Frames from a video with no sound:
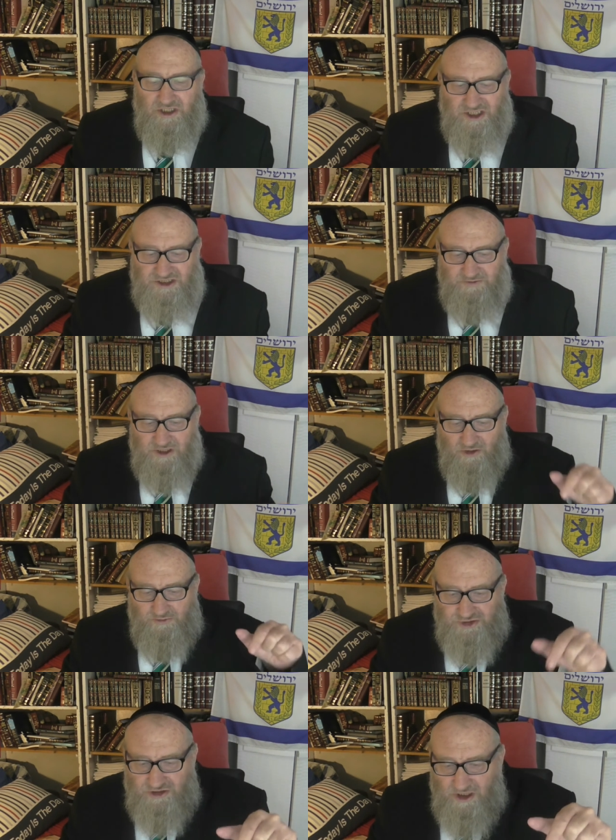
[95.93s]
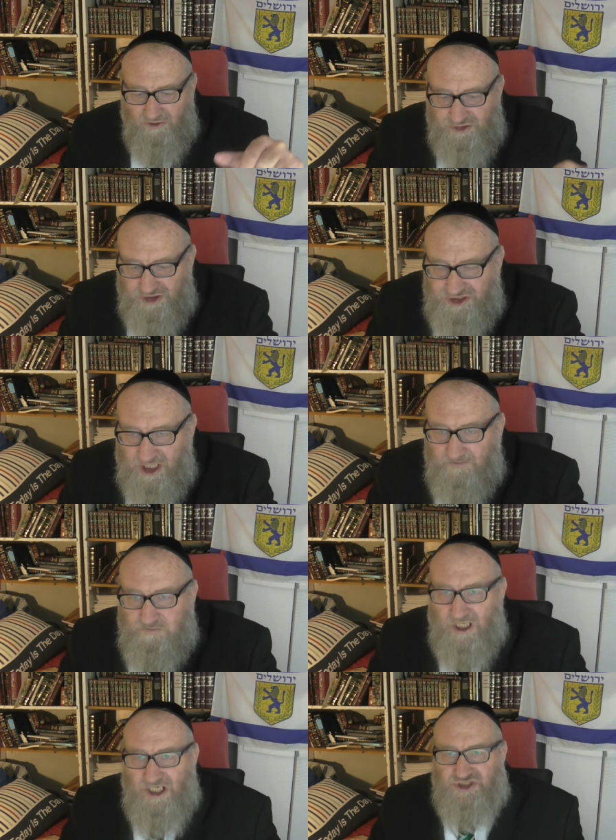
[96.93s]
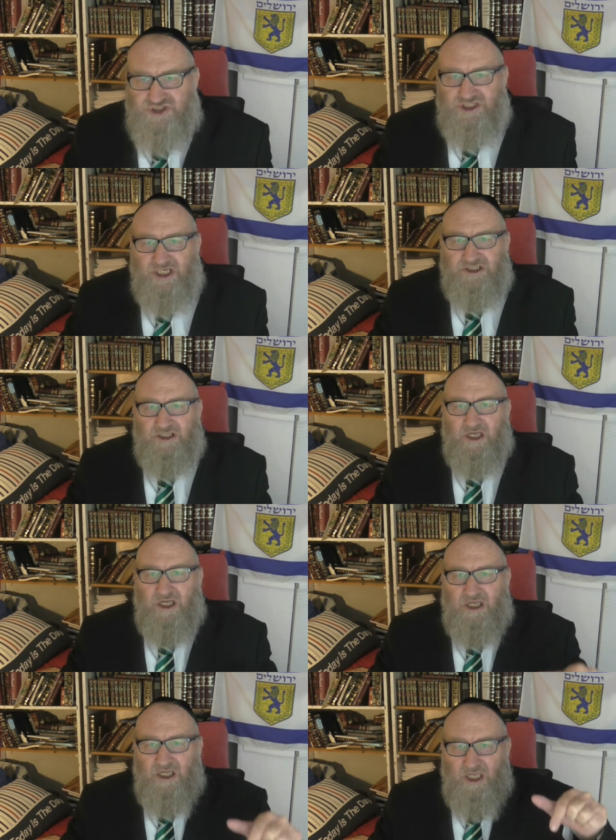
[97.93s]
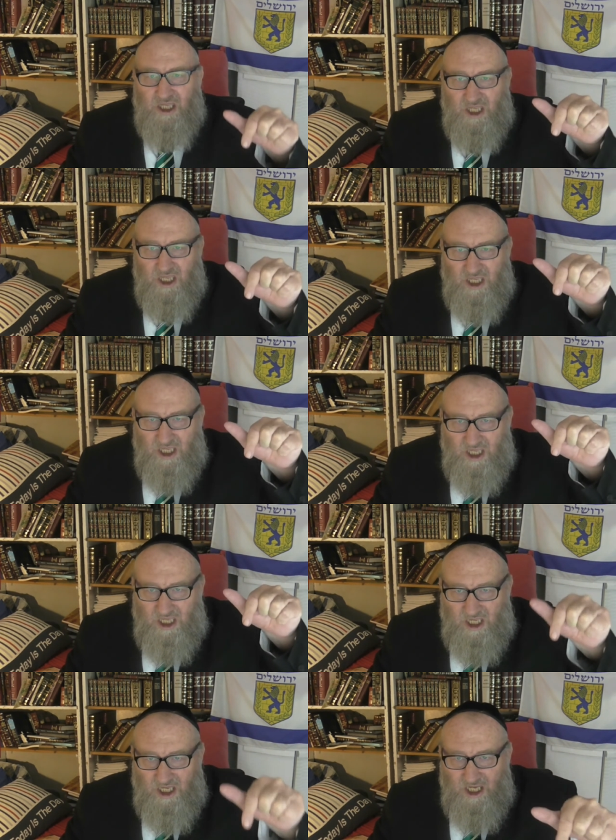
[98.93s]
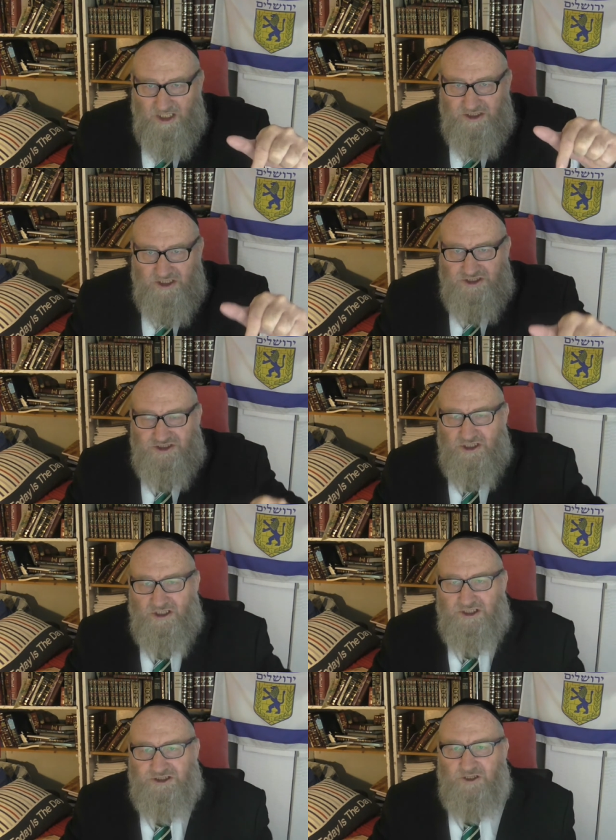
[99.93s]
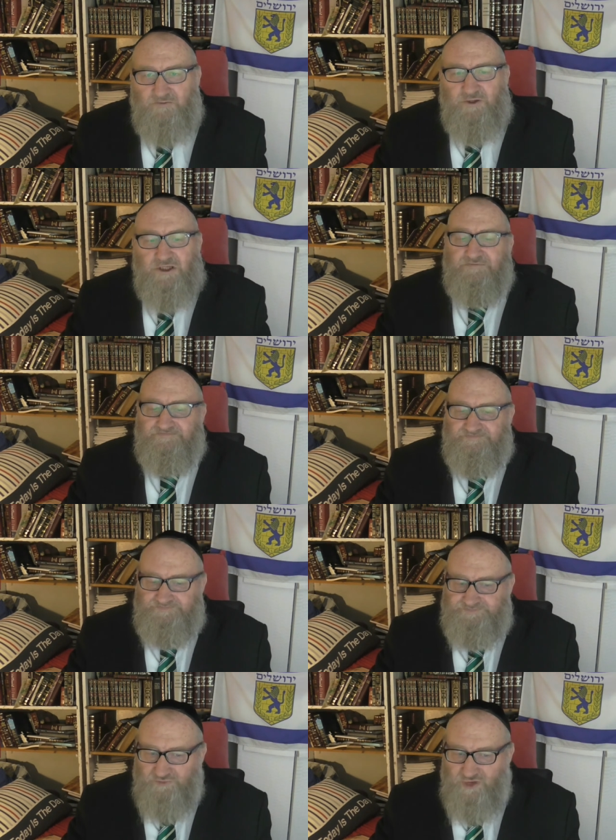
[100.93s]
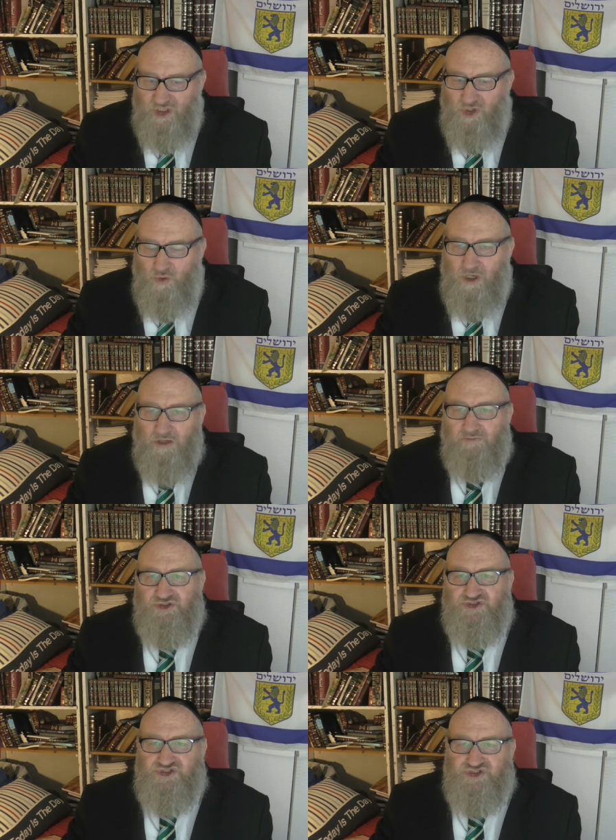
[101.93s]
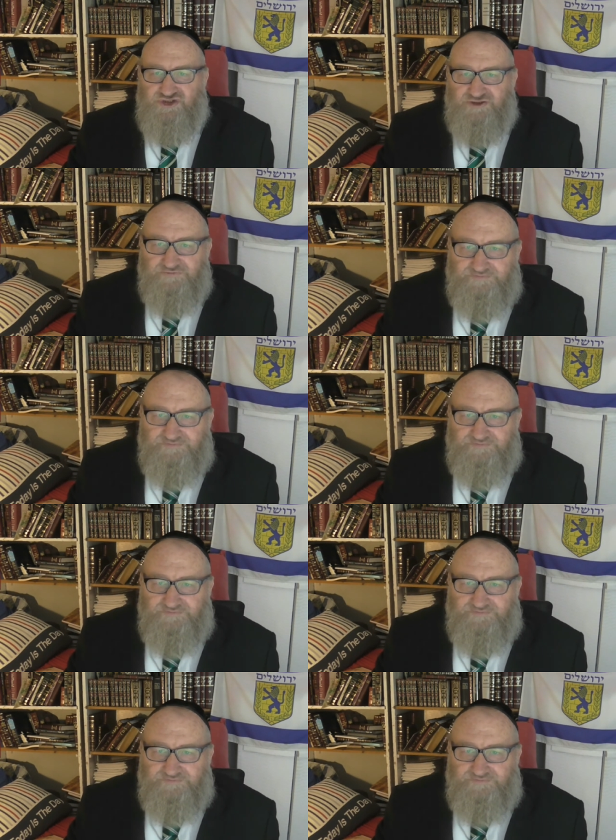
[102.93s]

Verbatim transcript: It has been observed to take place under, under scientific requirements.